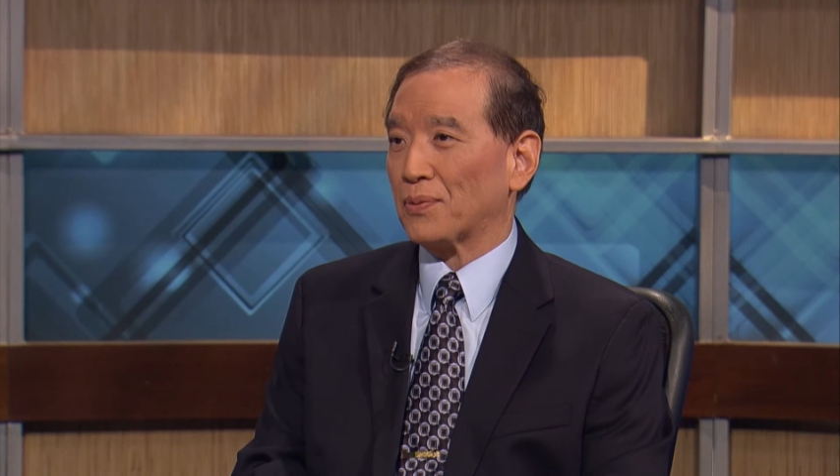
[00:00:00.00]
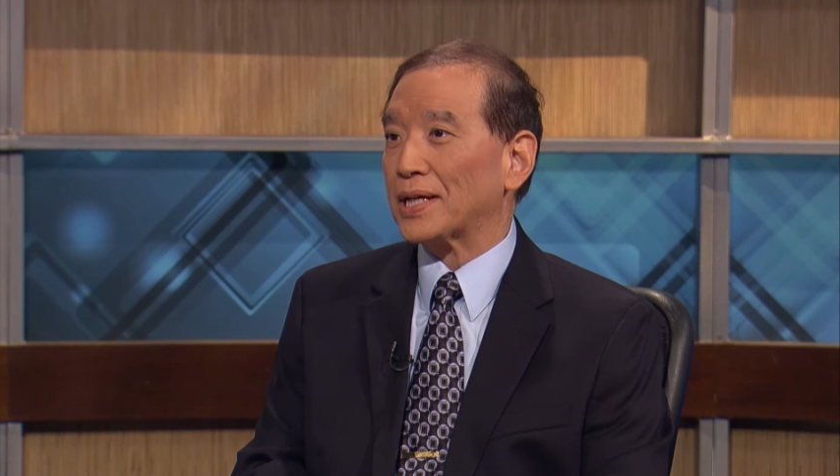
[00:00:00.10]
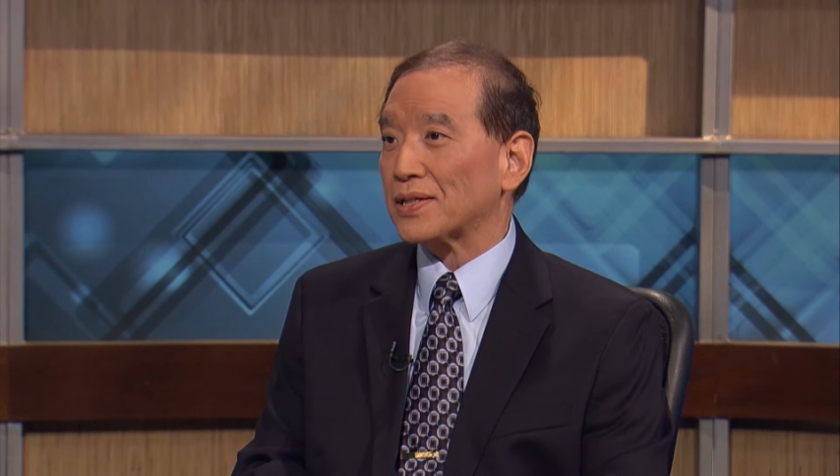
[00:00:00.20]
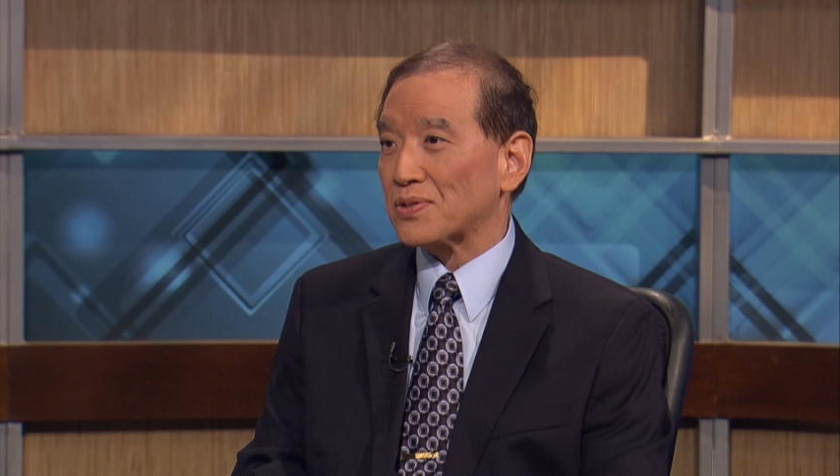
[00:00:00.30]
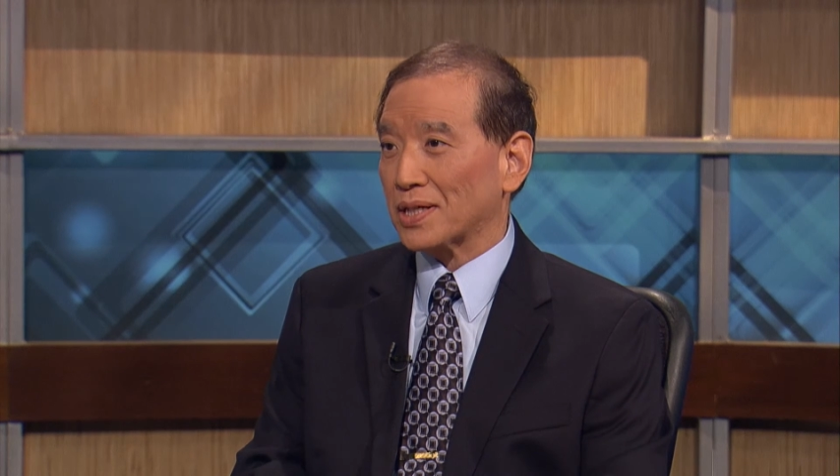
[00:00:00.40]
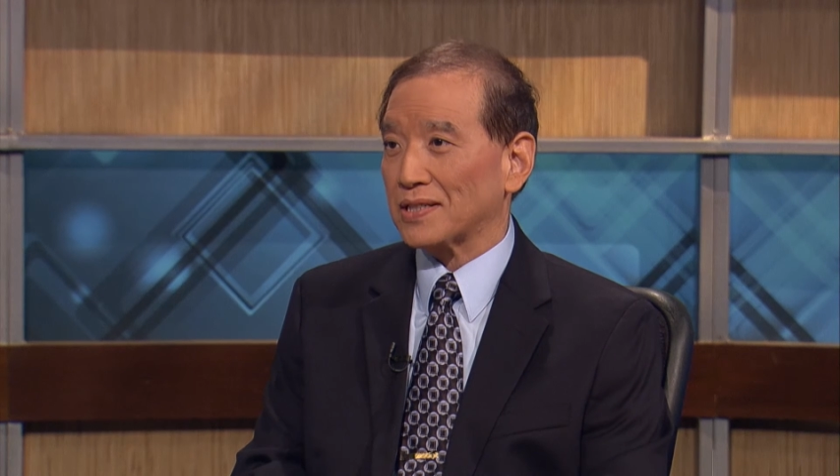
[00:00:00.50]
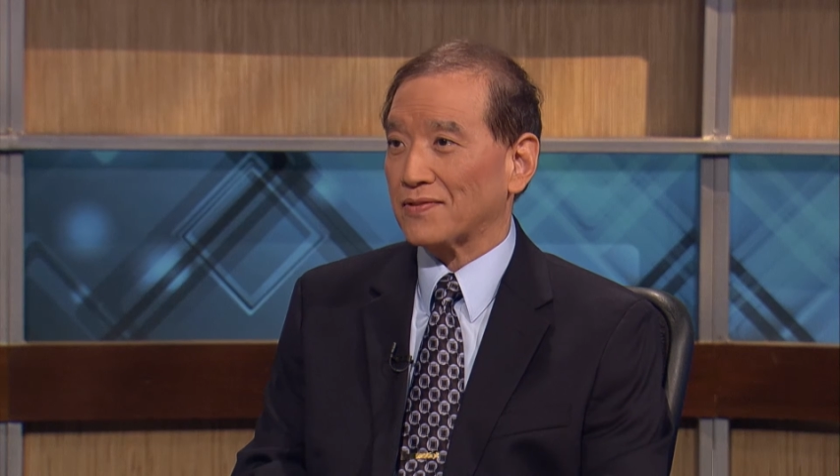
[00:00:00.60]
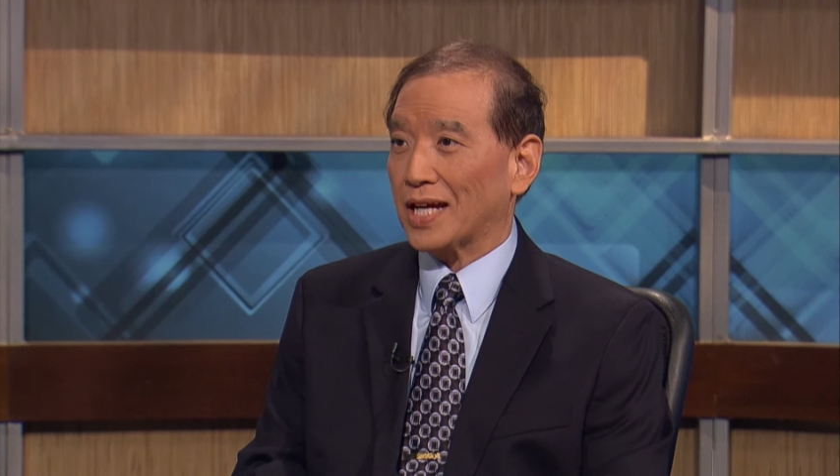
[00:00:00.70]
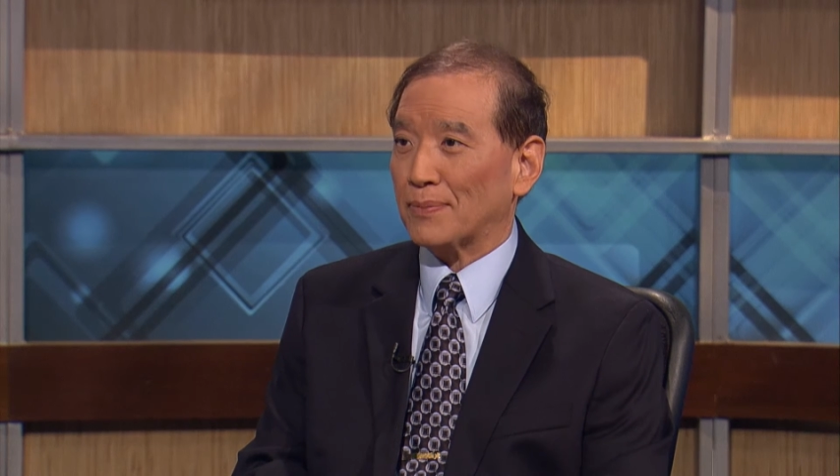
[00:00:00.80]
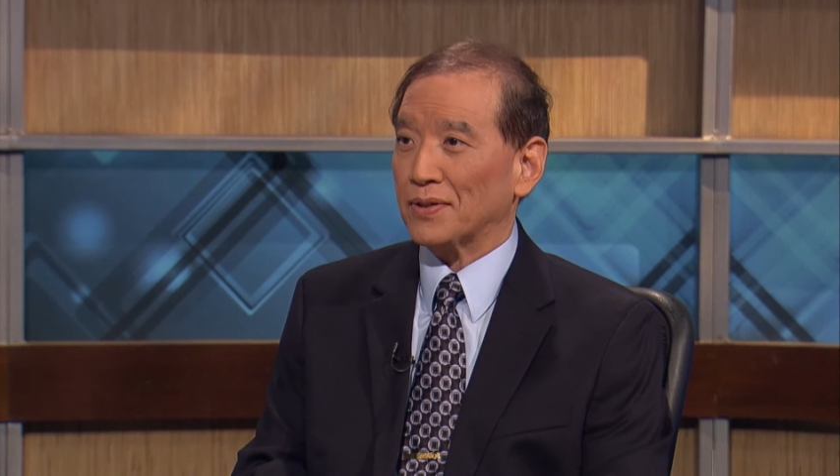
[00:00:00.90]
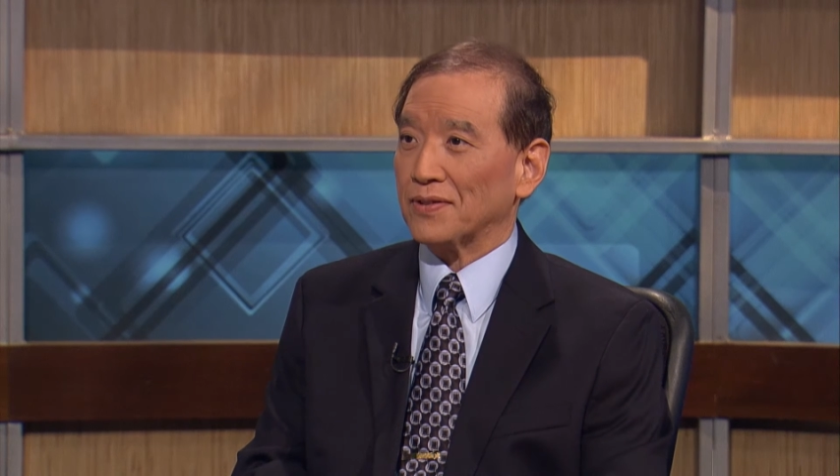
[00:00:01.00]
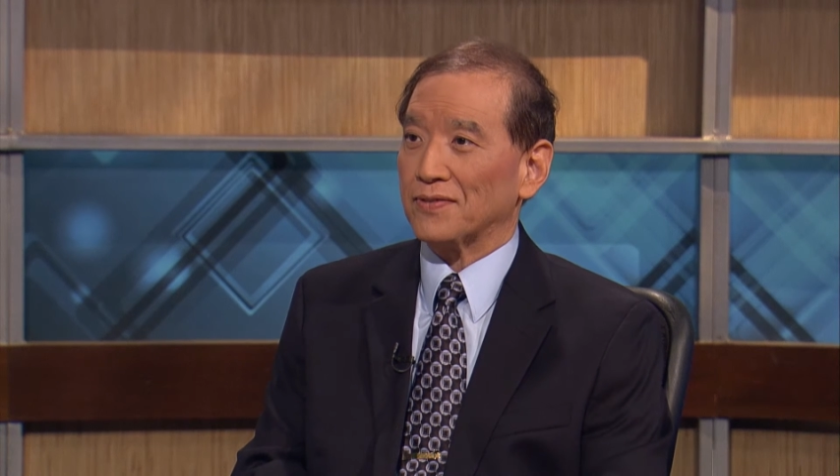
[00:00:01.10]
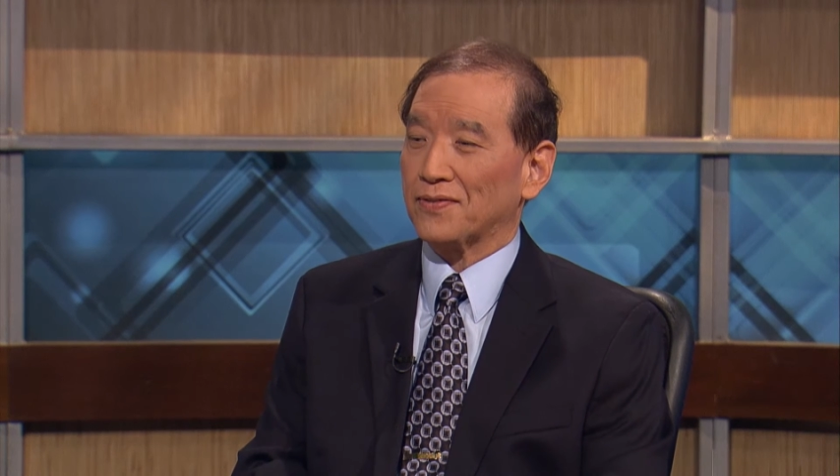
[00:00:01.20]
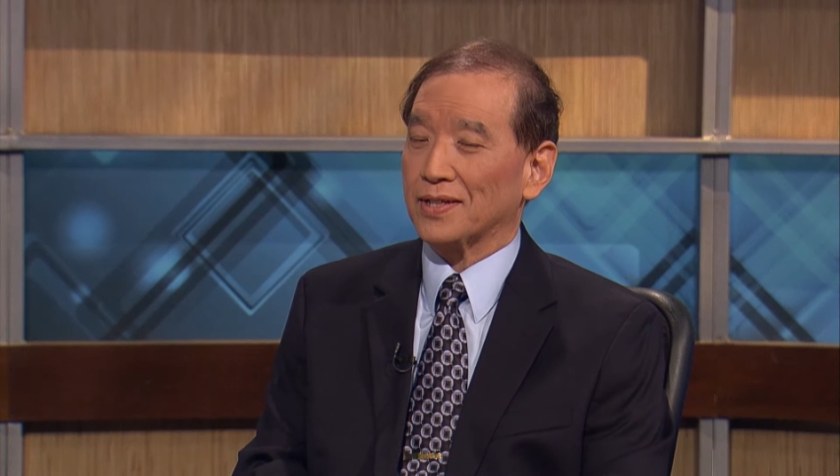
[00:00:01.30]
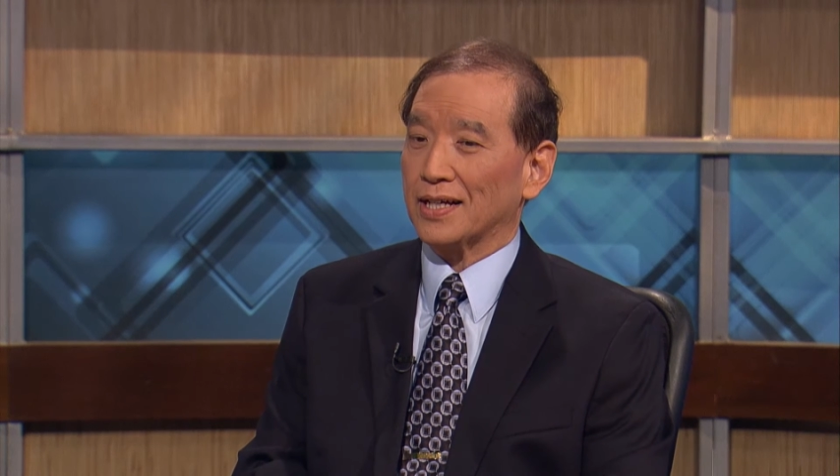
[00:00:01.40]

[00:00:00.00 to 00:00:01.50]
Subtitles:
reconstructive type of